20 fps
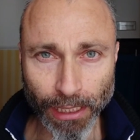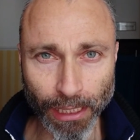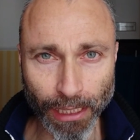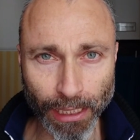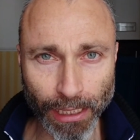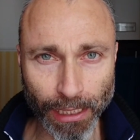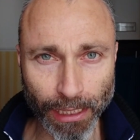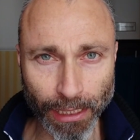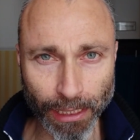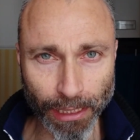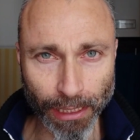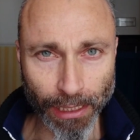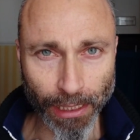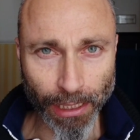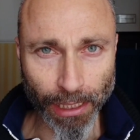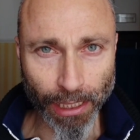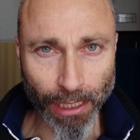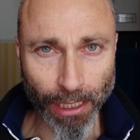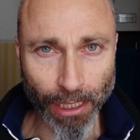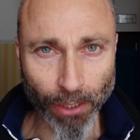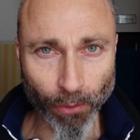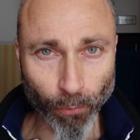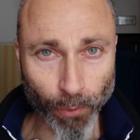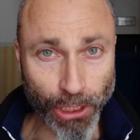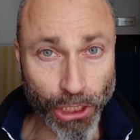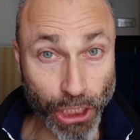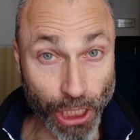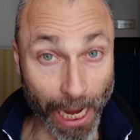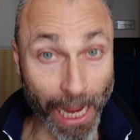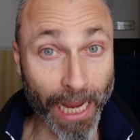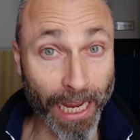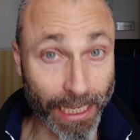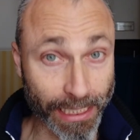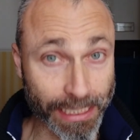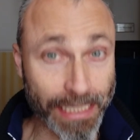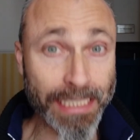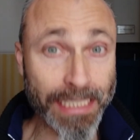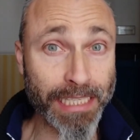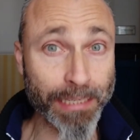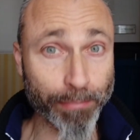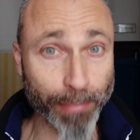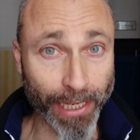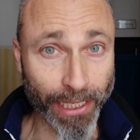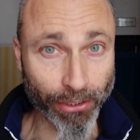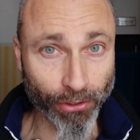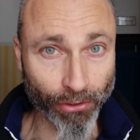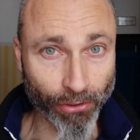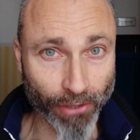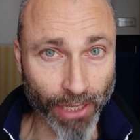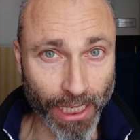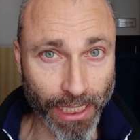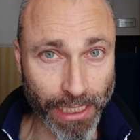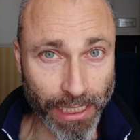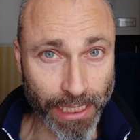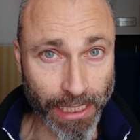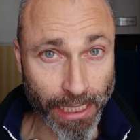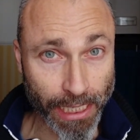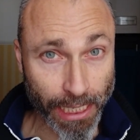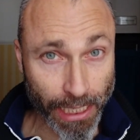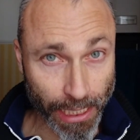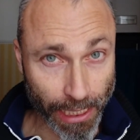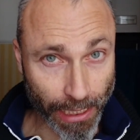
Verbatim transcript: Uh, which I anticipate already.